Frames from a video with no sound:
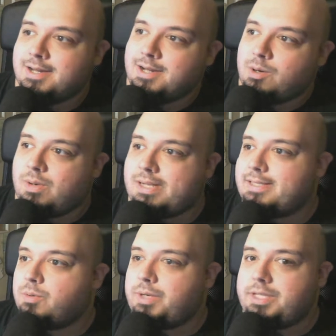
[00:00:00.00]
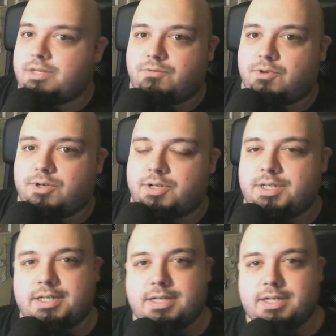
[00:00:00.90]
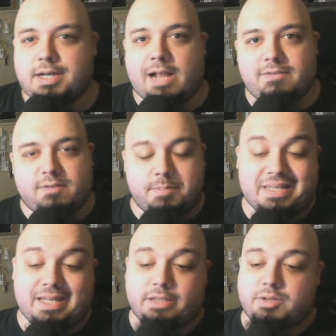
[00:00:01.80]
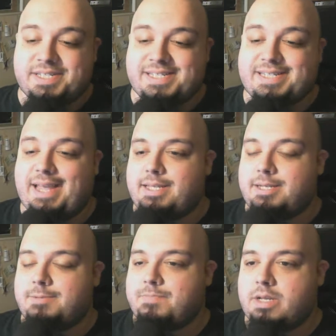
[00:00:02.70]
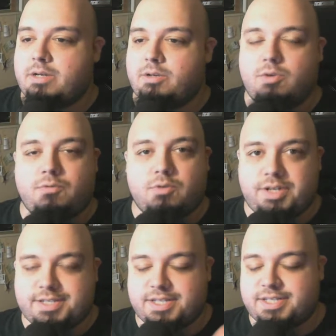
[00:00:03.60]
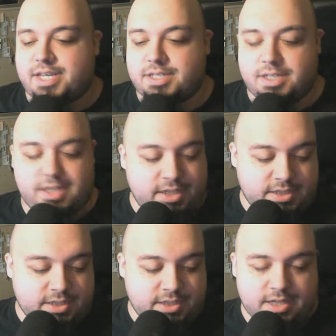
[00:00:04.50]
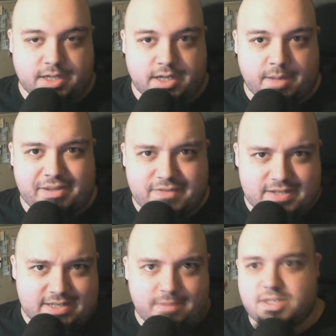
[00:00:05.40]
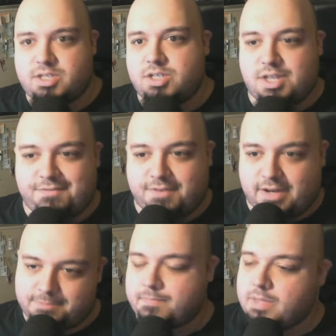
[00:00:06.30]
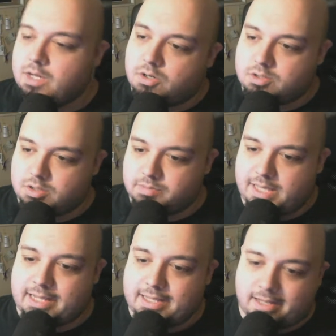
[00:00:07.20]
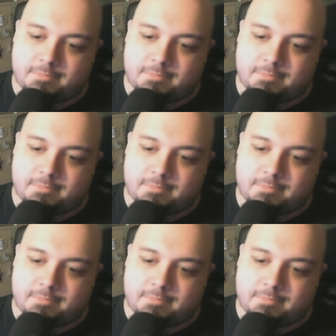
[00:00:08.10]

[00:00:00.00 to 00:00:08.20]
well, the winner for the Alpha Predator set, uh, you know, for next Assassin is, uh, I believe his name is Stefan or something like that.